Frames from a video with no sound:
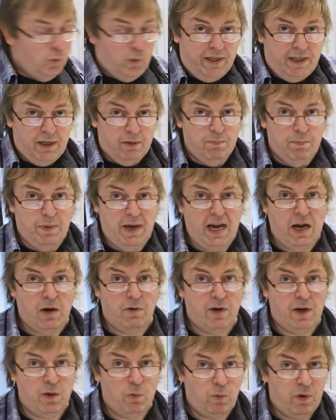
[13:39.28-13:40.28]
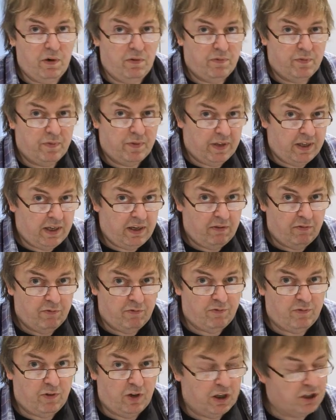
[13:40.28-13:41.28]
We compare it with the
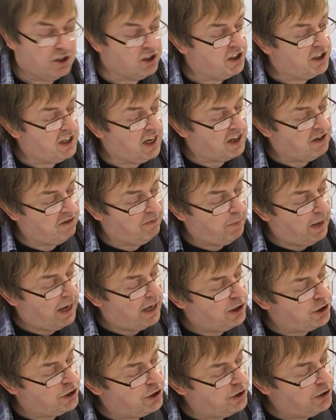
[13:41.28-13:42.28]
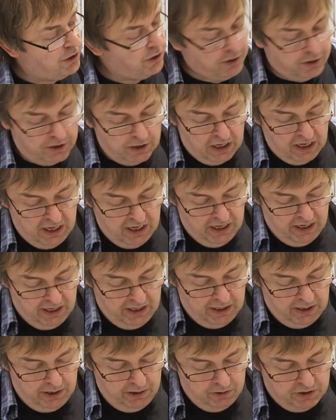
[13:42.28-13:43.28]
first set of patches,
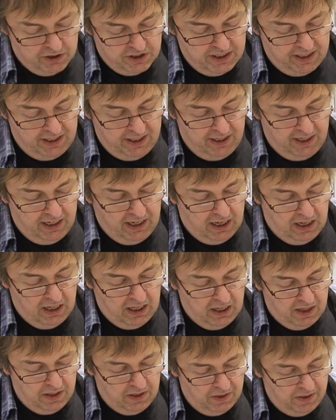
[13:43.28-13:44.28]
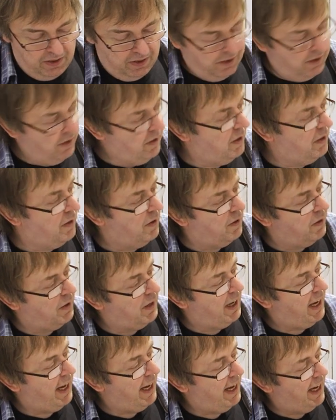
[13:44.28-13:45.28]
and you see
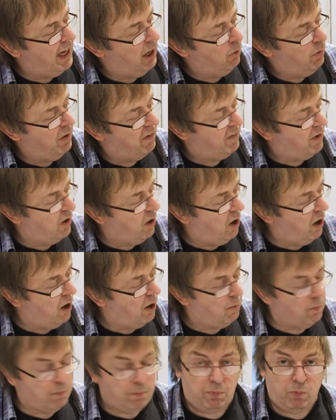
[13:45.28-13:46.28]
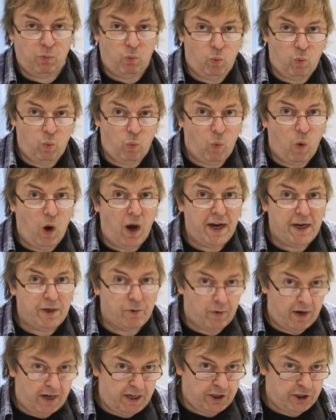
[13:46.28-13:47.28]
here we've got a
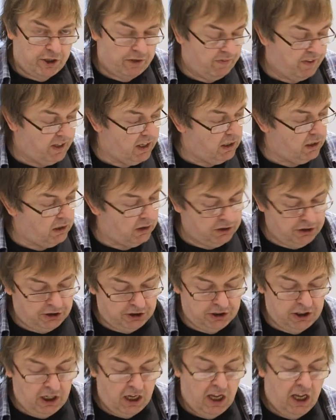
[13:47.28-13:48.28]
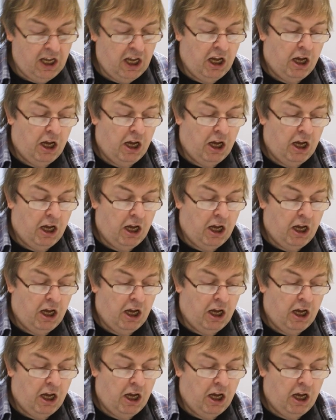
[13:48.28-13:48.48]
wide range of colours,